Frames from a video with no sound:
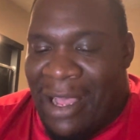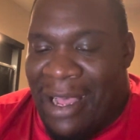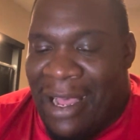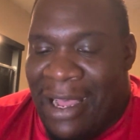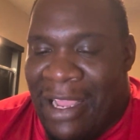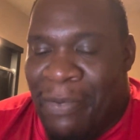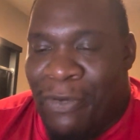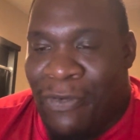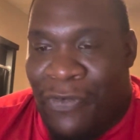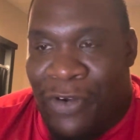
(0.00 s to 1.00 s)
I
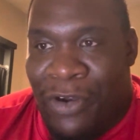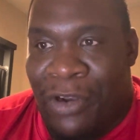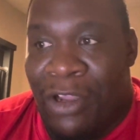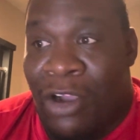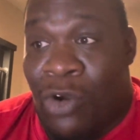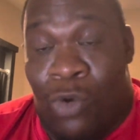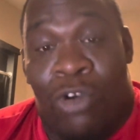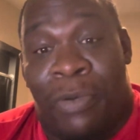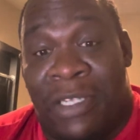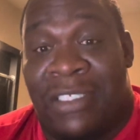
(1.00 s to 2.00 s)
prefer an
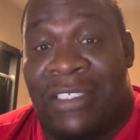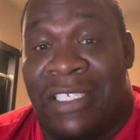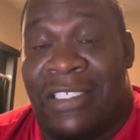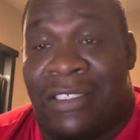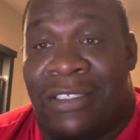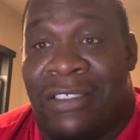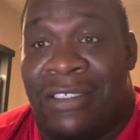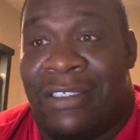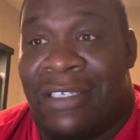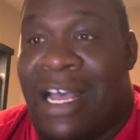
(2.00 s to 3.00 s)
oral presentation.
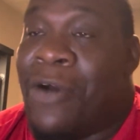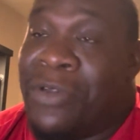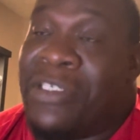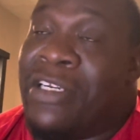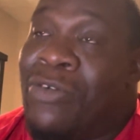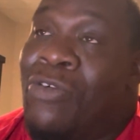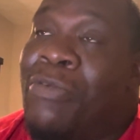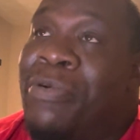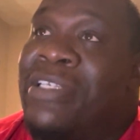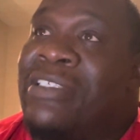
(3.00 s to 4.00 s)
I will take an
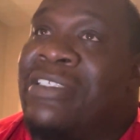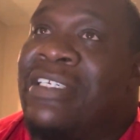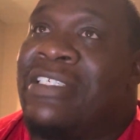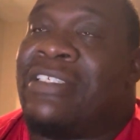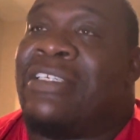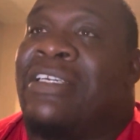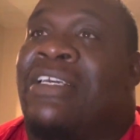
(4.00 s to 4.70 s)
oral presentation.